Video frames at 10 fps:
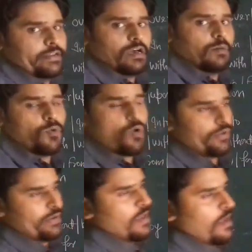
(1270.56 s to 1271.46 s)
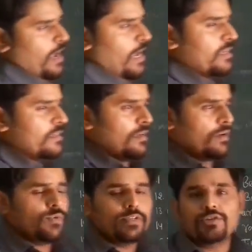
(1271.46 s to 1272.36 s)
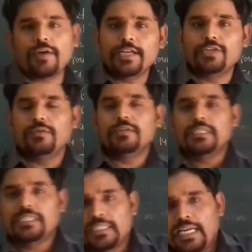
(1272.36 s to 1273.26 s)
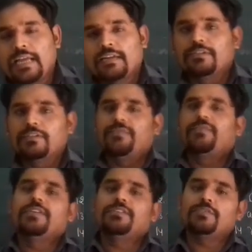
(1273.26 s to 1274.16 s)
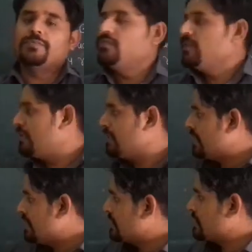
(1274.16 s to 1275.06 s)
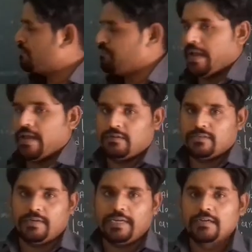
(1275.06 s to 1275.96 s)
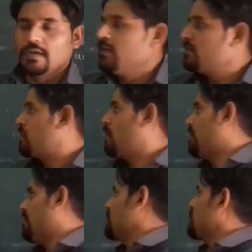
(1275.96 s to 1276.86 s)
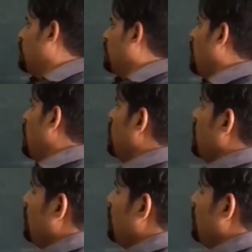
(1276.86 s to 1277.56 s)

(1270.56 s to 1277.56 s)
and upon, and we'll try to understand the differences between these pairs, right? So first of all, over,